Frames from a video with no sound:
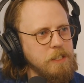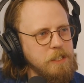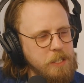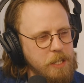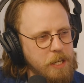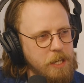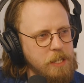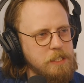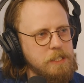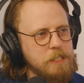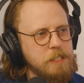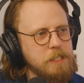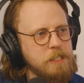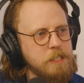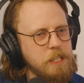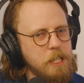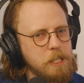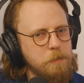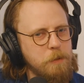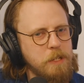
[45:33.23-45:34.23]
Yes.
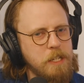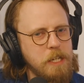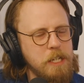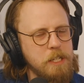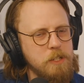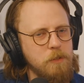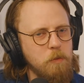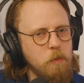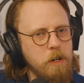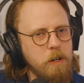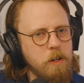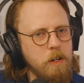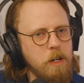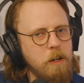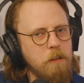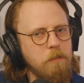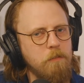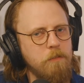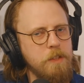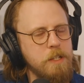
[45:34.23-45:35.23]
That's because we're
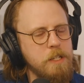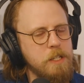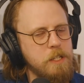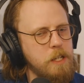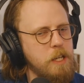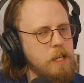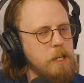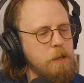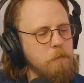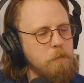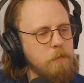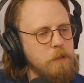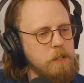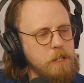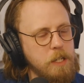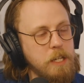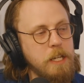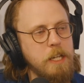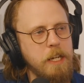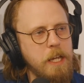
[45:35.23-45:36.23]
of the same
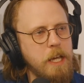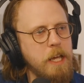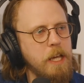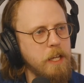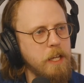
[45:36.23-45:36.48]
DNA.